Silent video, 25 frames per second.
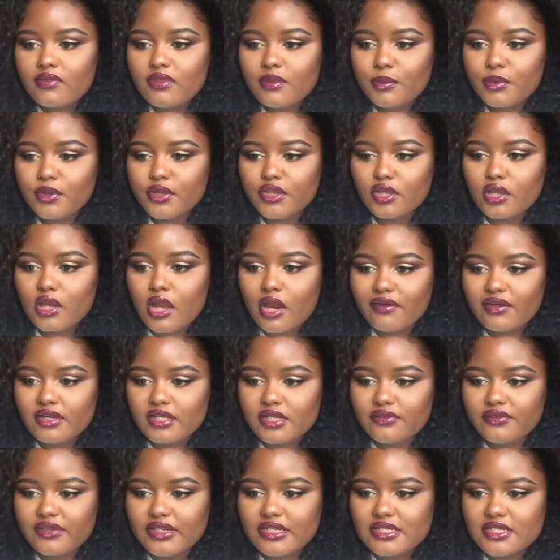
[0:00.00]
The book you're
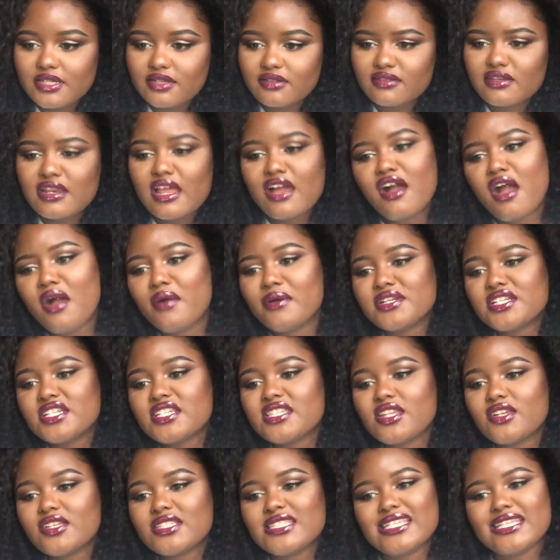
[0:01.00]
currently reading. Oh, I
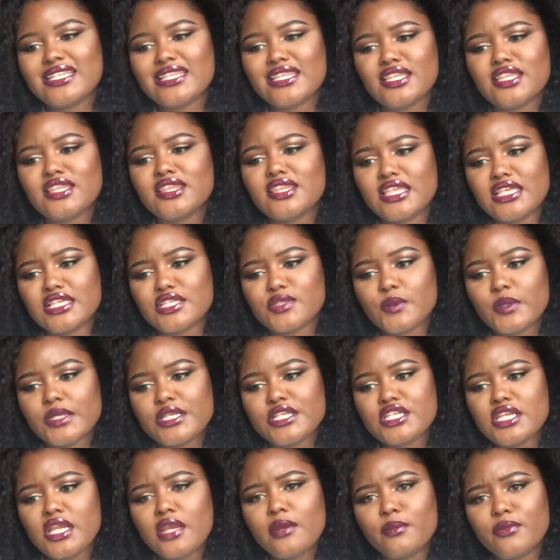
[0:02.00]
just answered this
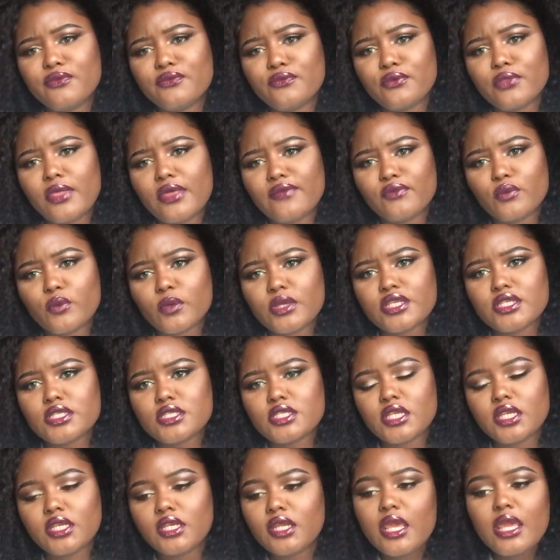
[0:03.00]
question before the other
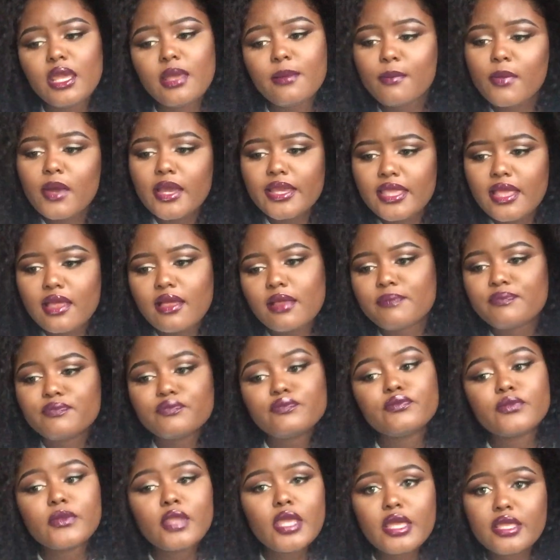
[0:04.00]
question, but yeah,
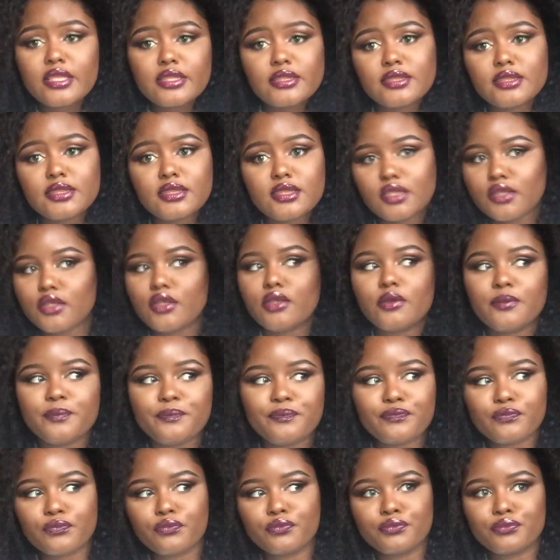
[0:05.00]

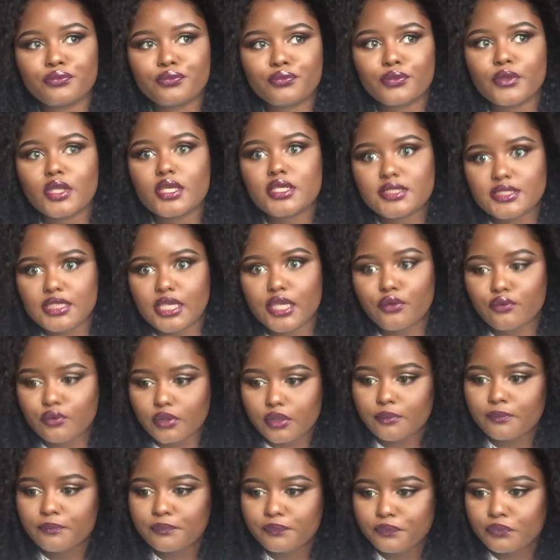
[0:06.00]
The
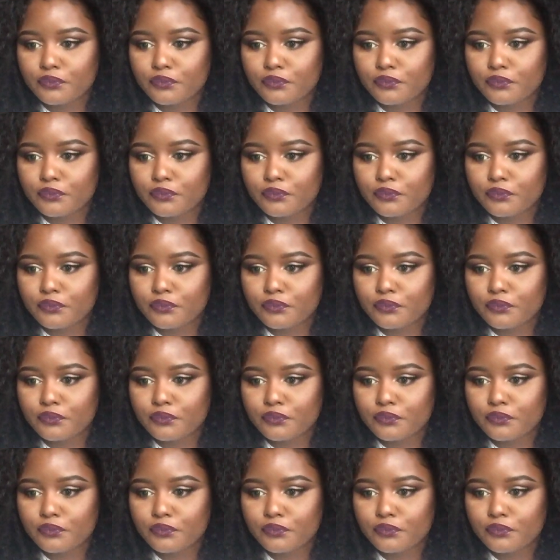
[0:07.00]
Secret.